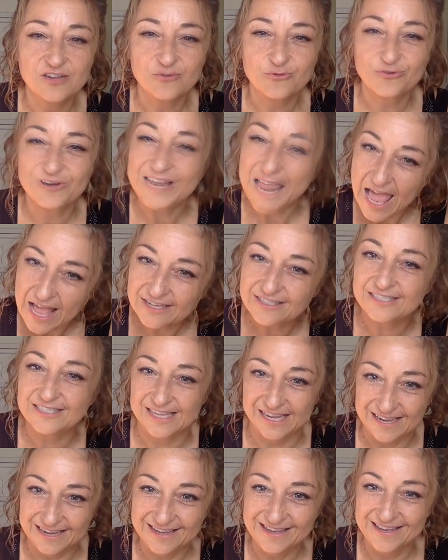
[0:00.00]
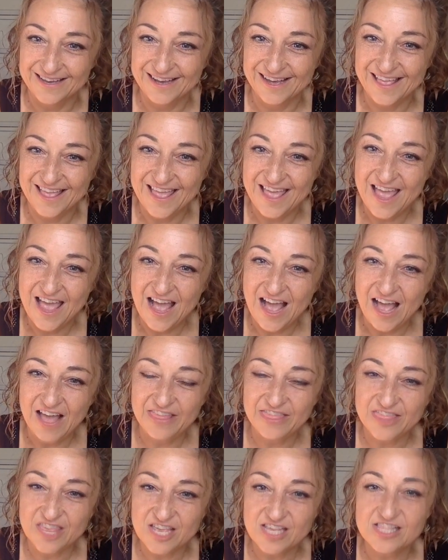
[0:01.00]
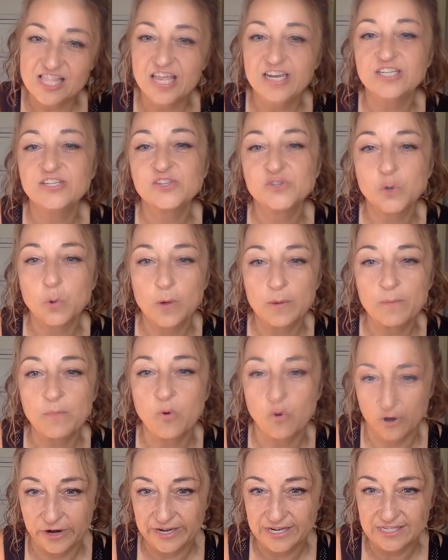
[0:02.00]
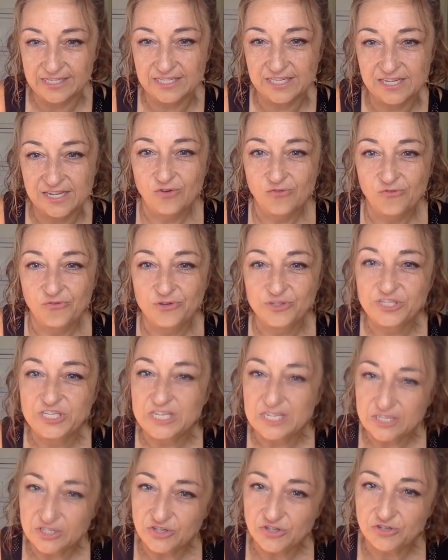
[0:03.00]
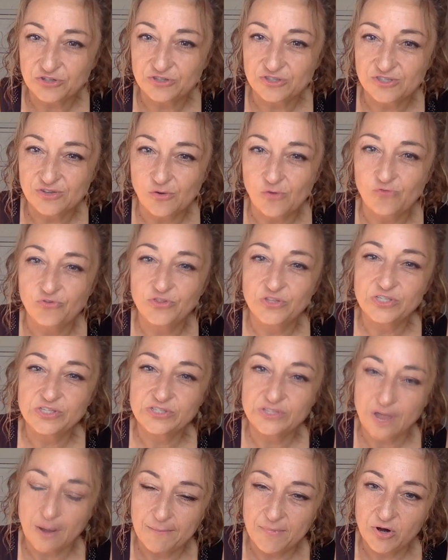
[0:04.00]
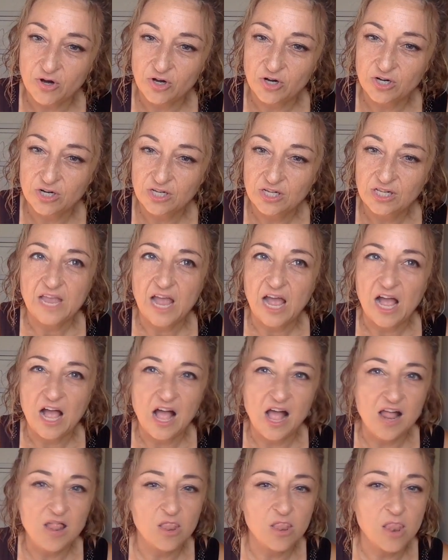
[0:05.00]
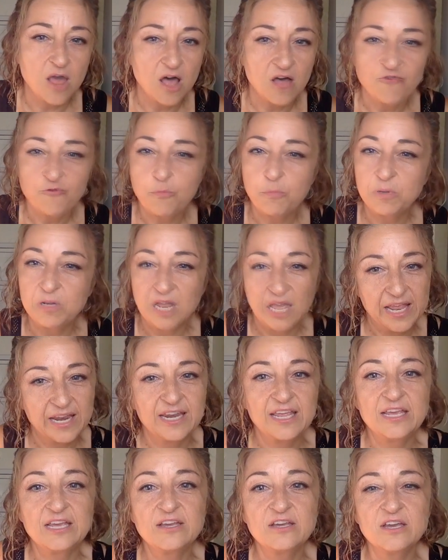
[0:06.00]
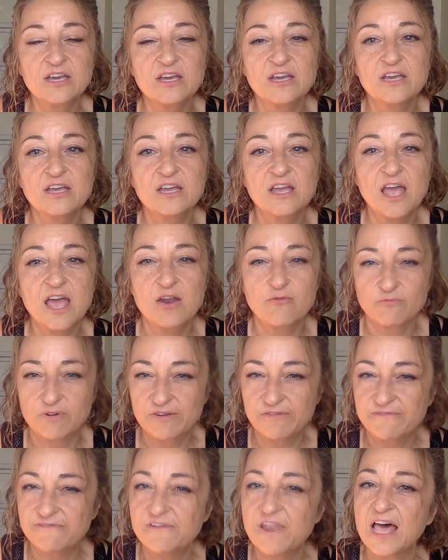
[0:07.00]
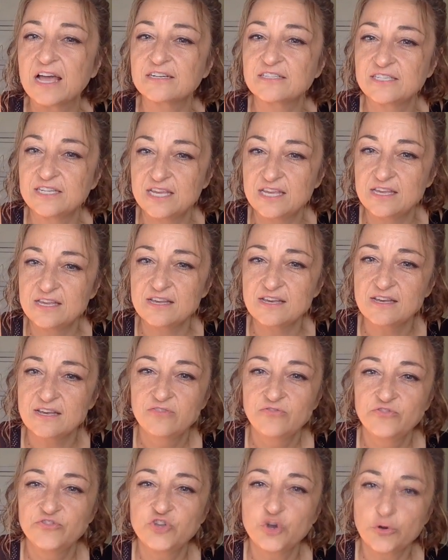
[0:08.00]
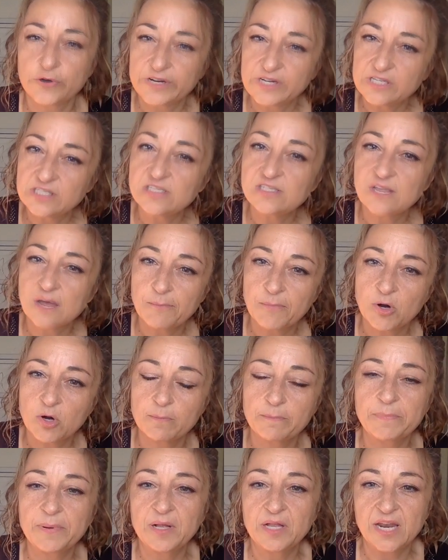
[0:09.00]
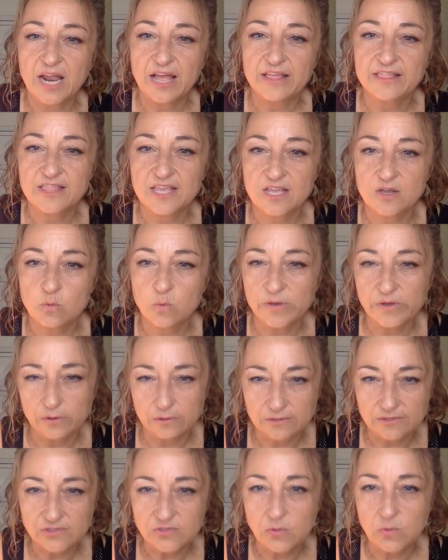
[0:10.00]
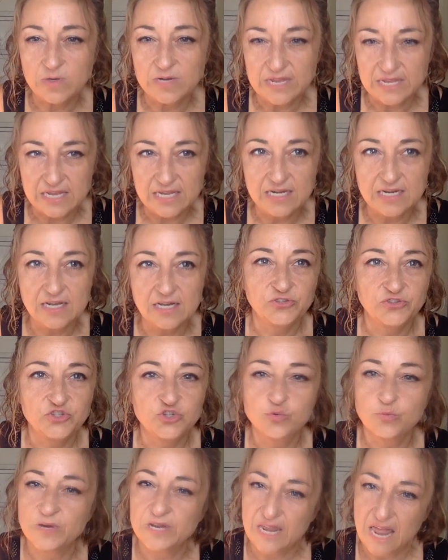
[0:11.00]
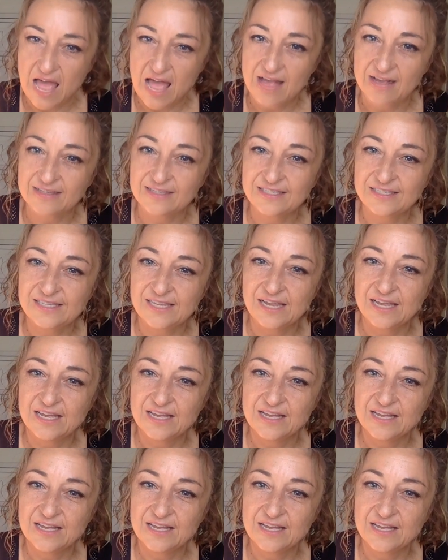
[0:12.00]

relaxing. I think that is so important for teachers over the summer. I love planning and reflecting during the summer, but I think we also need to relax